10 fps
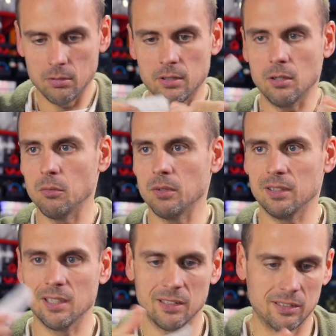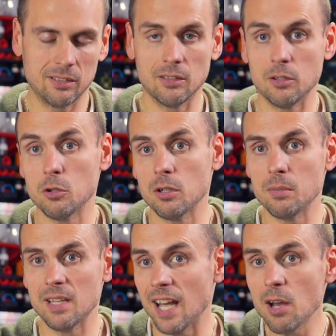You don't want this. You could
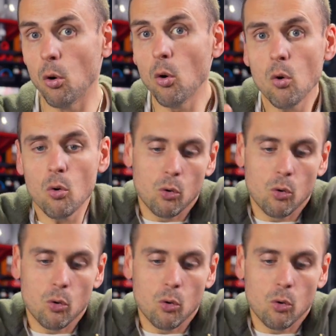be an a-hole,